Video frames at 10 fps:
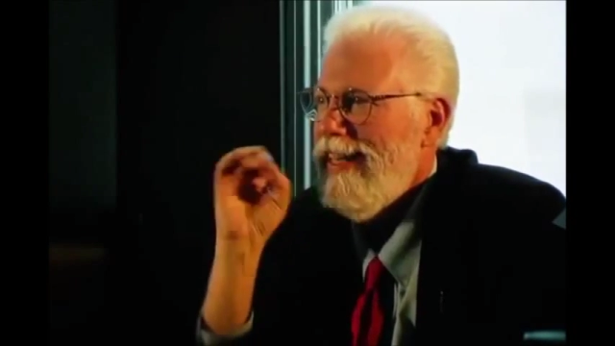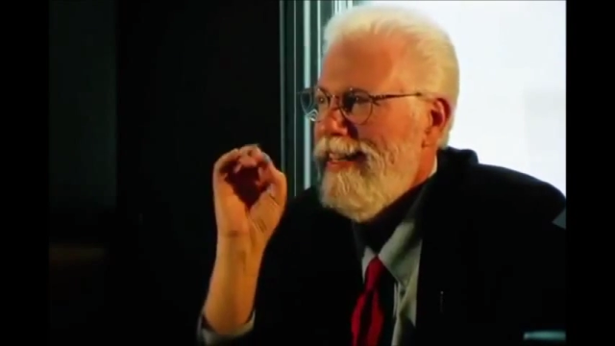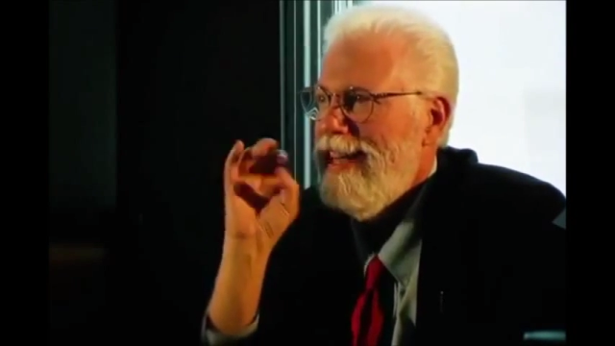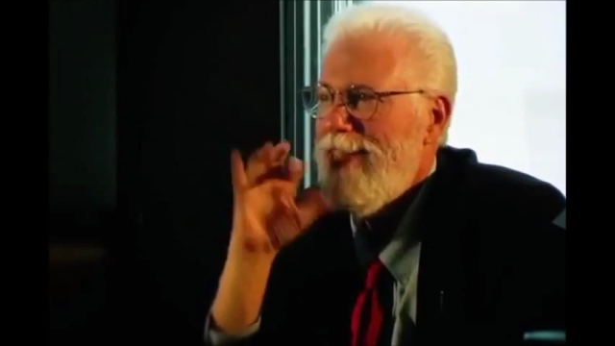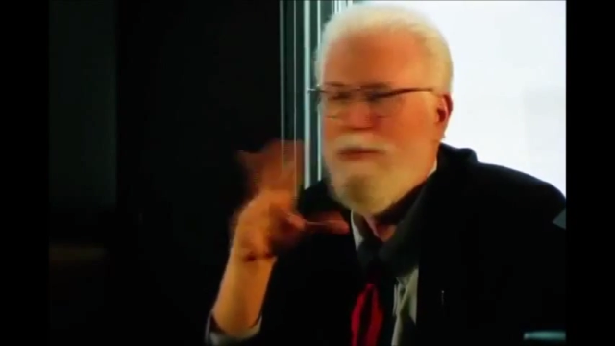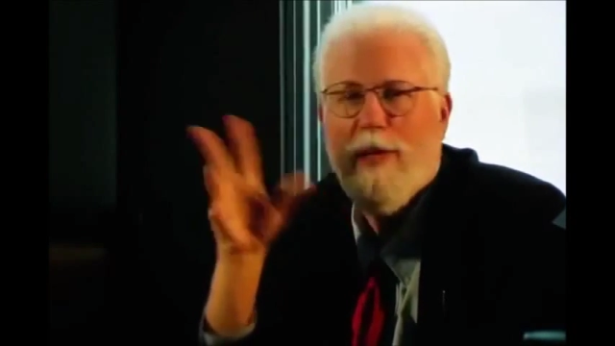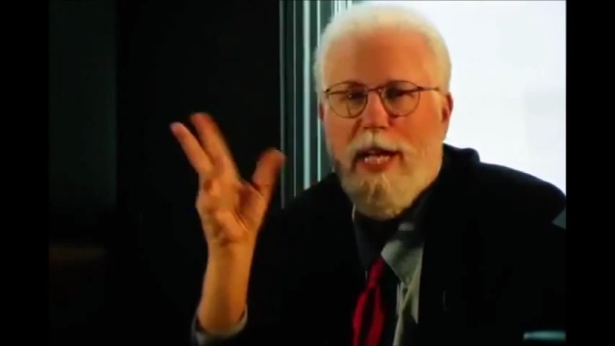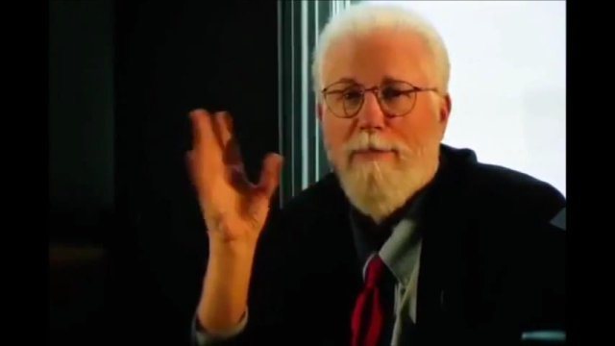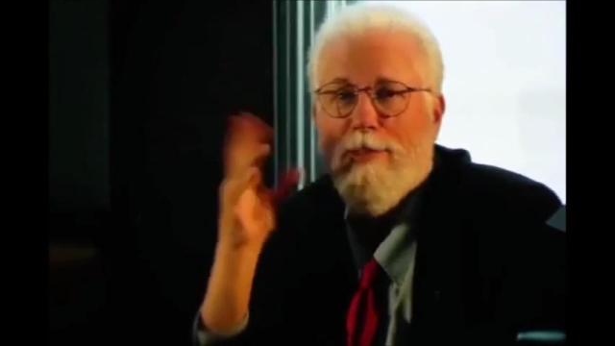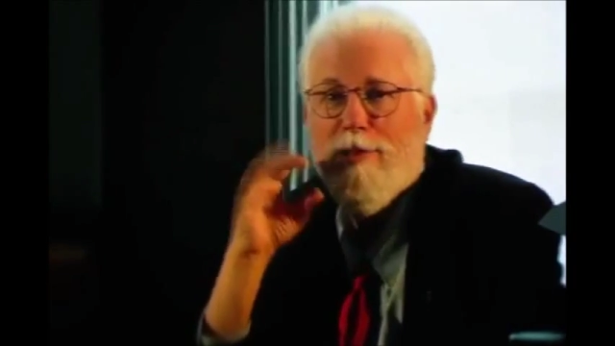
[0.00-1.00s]
That's what
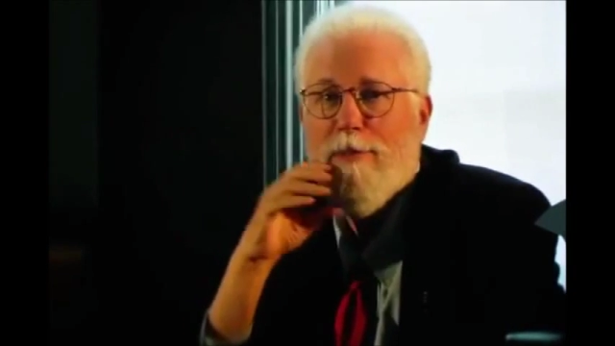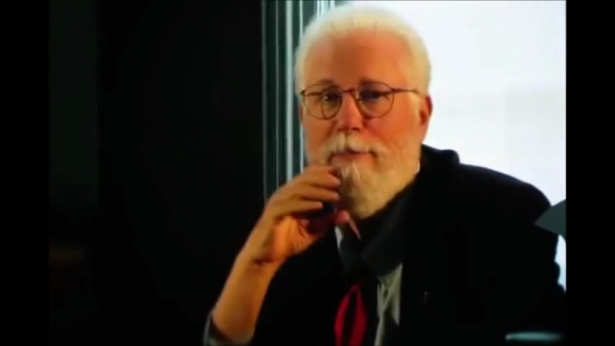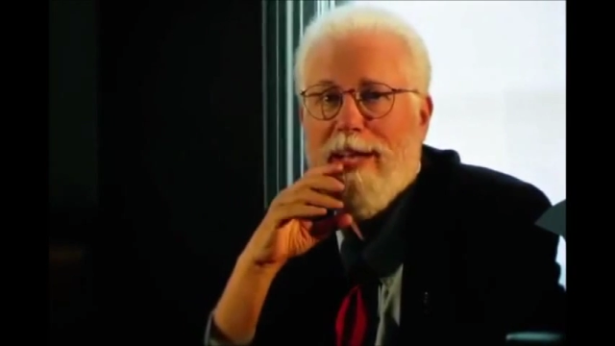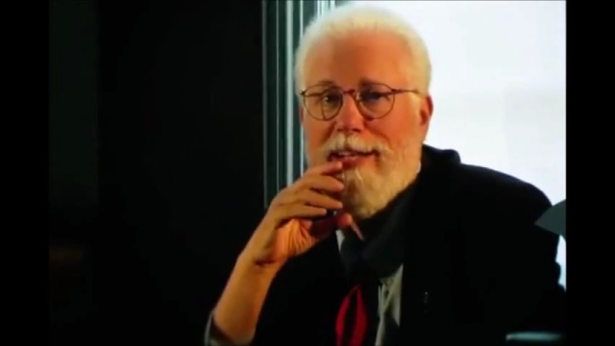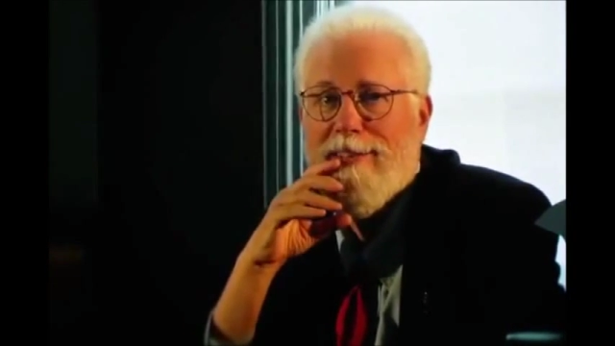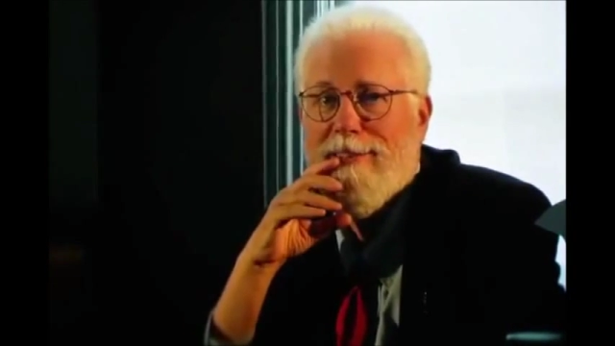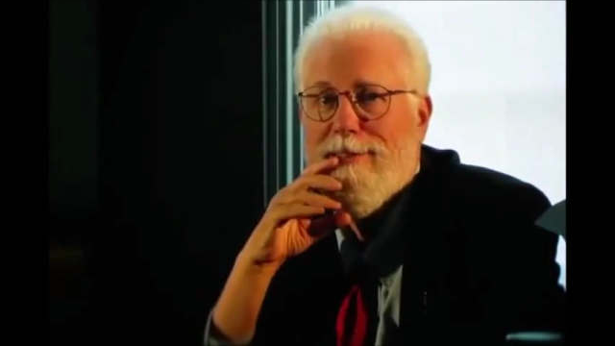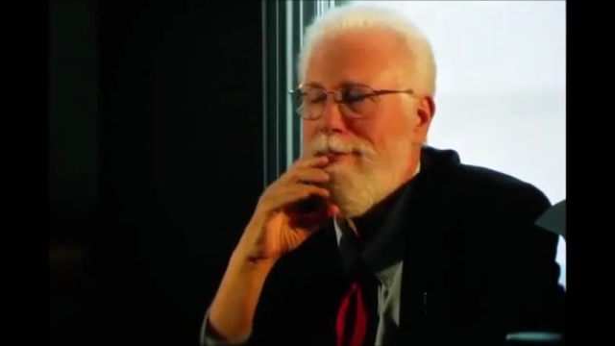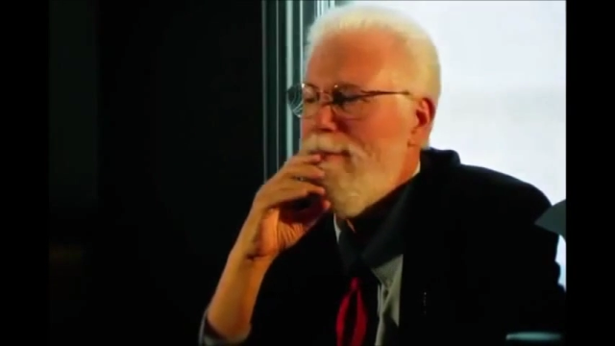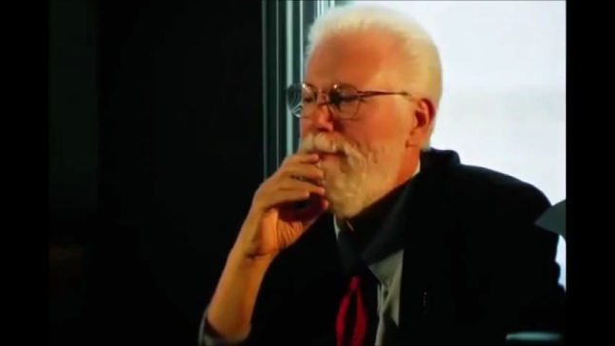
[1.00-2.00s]
happens to
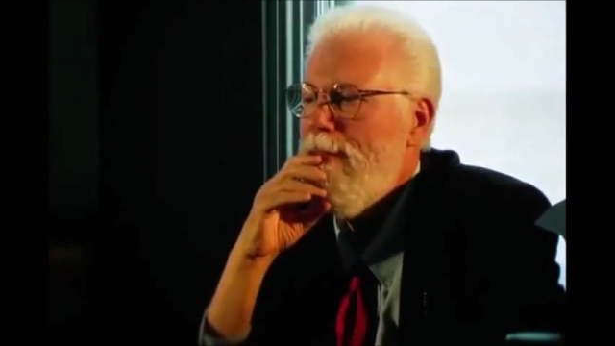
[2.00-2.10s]
Maguses.